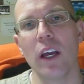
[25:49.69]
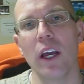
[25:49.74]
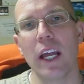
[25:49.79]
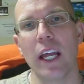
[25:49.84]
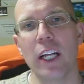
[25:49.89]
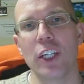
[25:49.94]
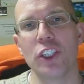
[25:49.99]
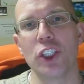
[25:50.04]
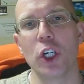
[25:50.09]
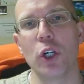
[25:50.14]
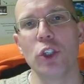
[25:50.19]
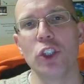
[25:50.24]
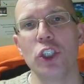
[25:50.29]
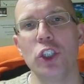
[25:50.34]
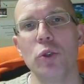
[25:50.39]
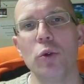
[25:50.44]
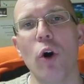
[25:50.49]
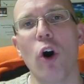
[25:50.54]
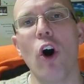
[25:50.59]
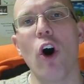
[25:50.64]
it shows
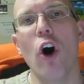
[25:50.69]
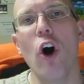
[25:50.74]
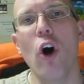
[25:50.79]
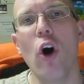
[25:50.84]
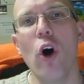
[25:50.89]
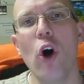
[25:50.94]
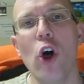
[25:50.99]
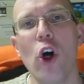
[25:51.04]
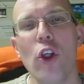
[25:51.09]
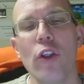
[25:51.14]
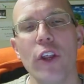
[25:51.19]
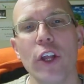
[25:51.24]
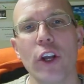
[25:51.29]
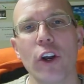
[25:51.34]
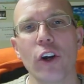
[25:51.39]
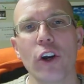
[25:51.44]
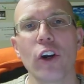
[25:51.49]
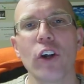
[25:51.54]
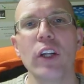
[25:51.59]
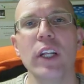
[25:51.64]
you all the
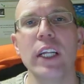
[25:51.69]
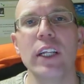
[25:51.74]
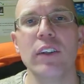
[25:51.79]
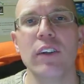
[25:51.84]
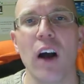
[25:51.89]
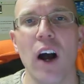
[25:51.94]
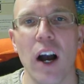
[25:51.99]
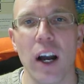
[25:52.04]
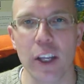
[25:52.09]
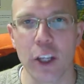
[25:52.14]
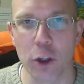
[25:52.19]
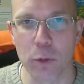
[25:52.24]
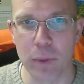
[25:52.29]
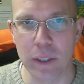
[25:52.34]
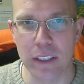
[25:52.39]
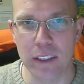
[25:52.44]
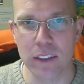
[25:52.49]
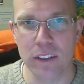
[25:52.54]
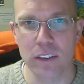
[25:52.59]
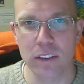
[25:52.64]
early
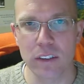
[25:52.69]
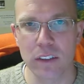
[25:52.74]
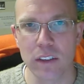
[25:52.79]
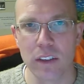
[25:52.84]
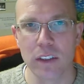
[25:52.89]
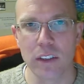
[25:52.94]
documents.